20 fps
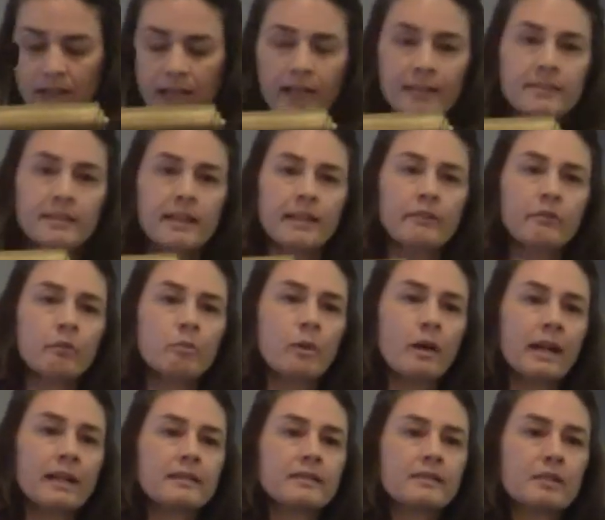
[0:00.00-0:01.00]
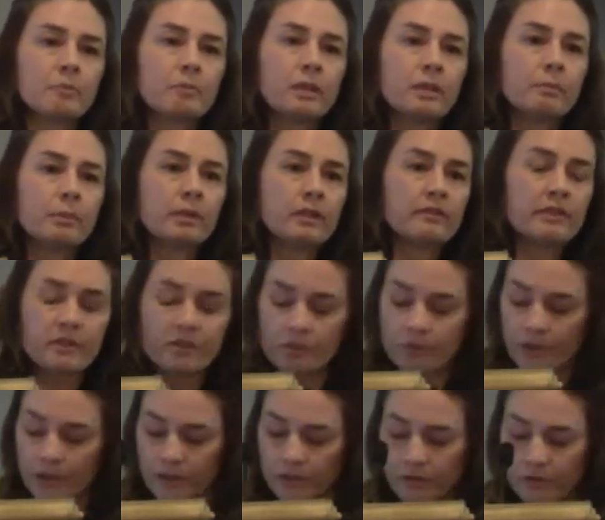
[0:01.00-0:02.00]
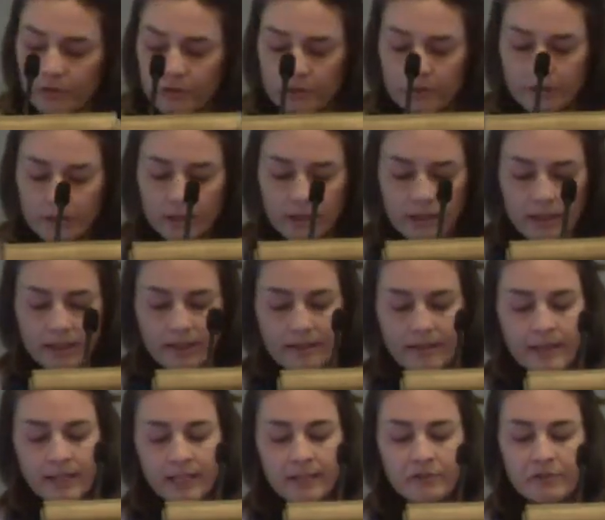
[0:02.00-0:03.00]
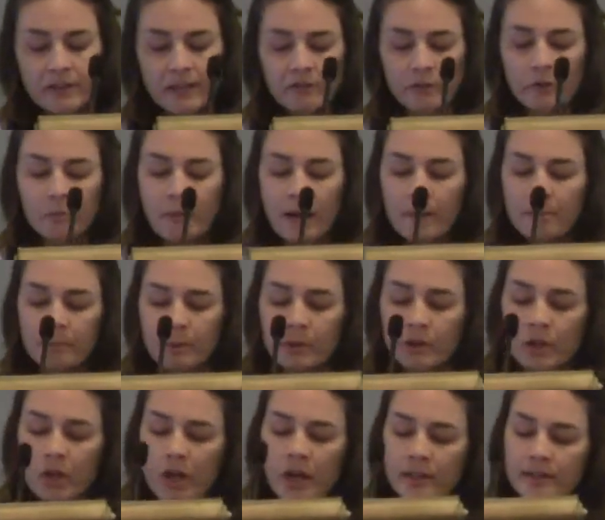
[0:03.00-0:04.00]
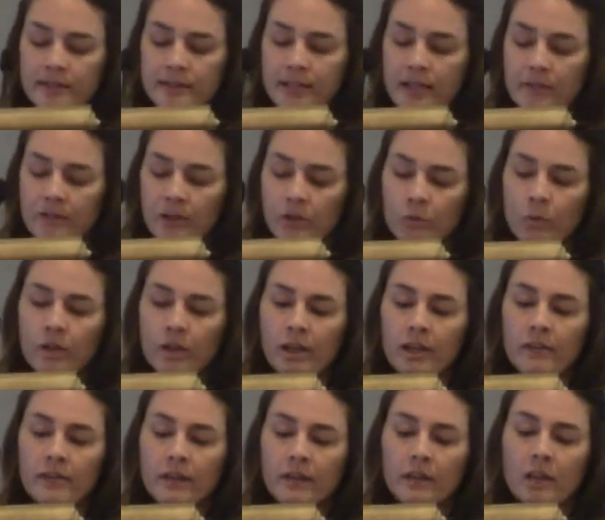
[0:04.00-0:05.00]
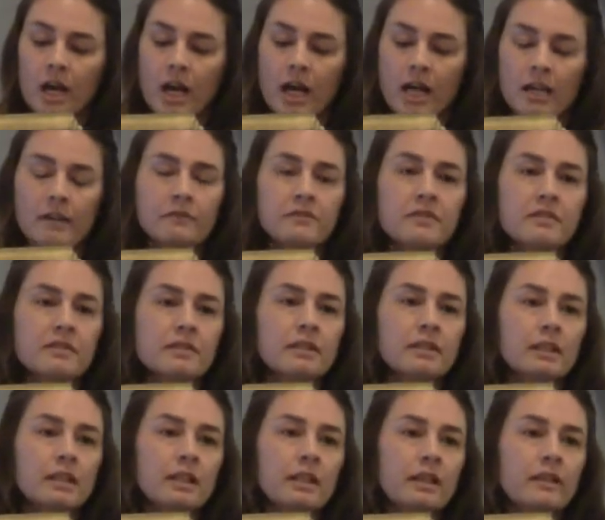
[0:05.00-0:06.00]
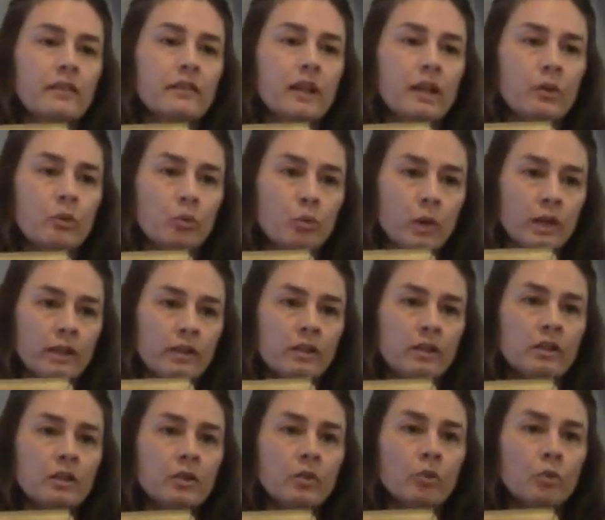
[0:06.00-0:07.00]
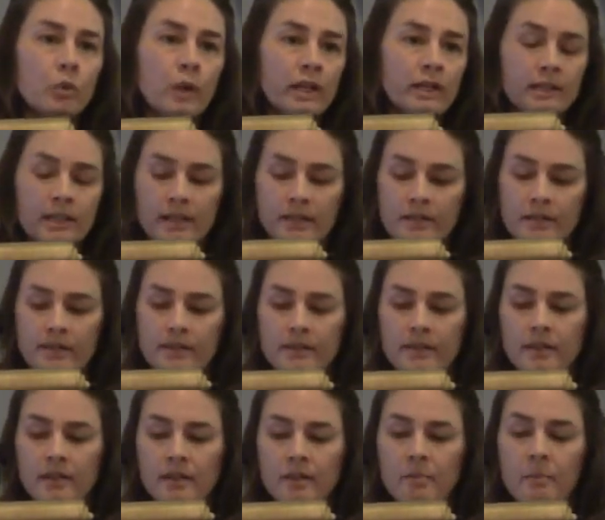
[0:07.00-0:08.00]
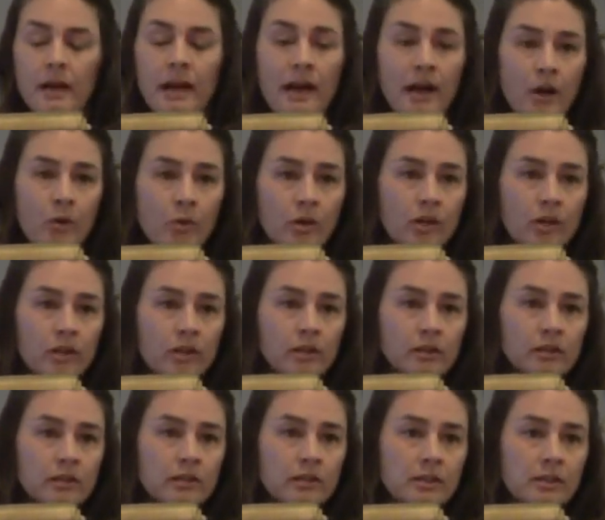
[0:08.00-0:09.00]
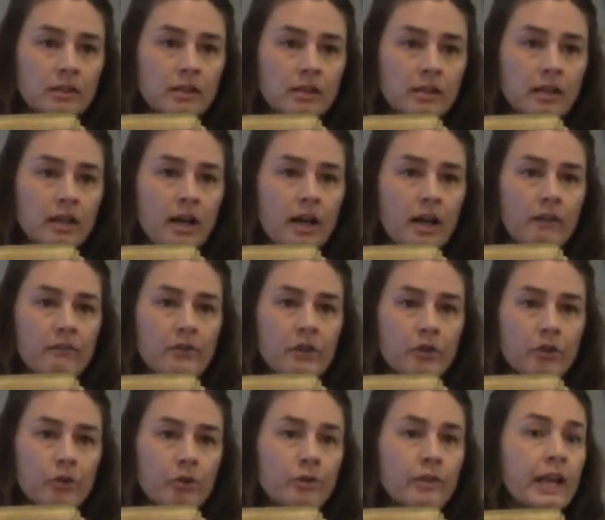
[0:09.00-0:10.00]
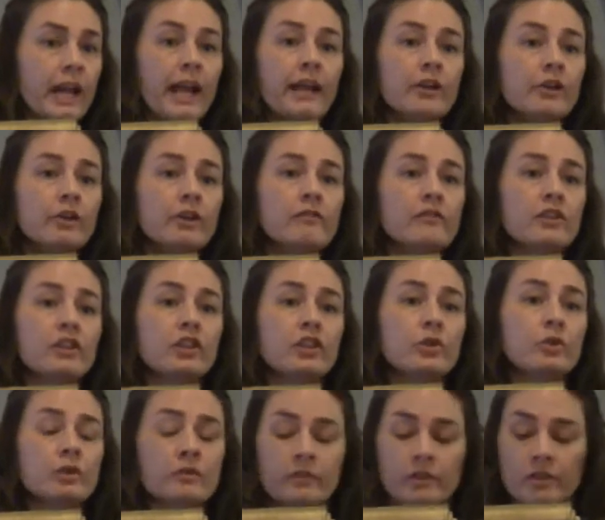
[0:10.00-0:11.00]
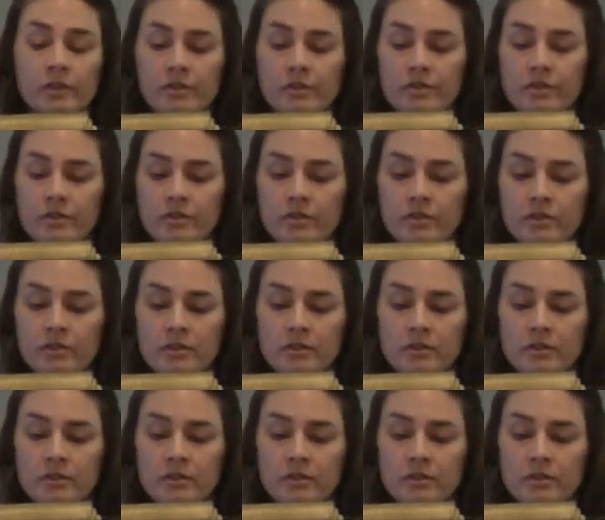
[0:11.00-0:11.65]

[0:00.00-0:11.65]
Isaiah reminds the people of Israel that if they remember God's saving work in their lives, they will witness the power of the creator of the universe